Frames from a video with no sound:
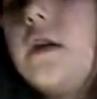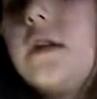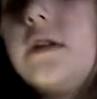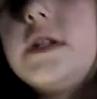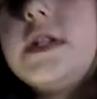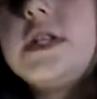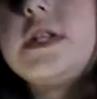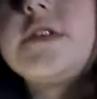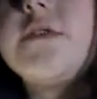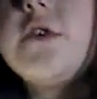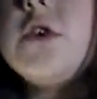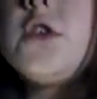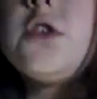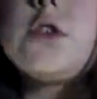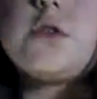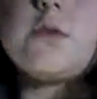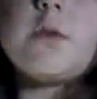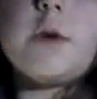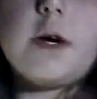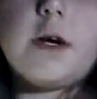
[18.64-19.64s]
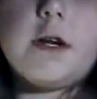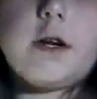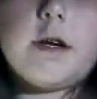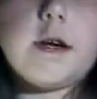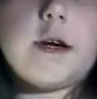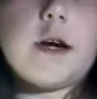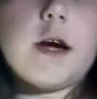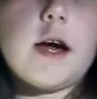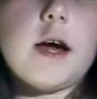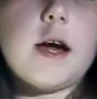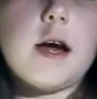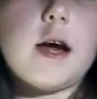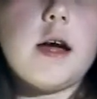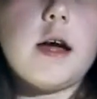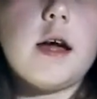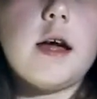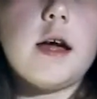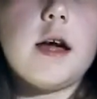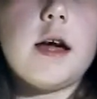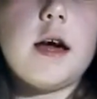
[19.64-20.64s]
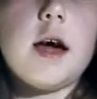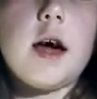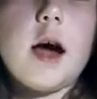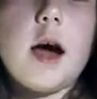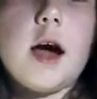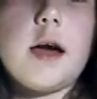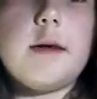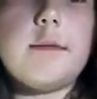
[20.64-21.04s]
this first one I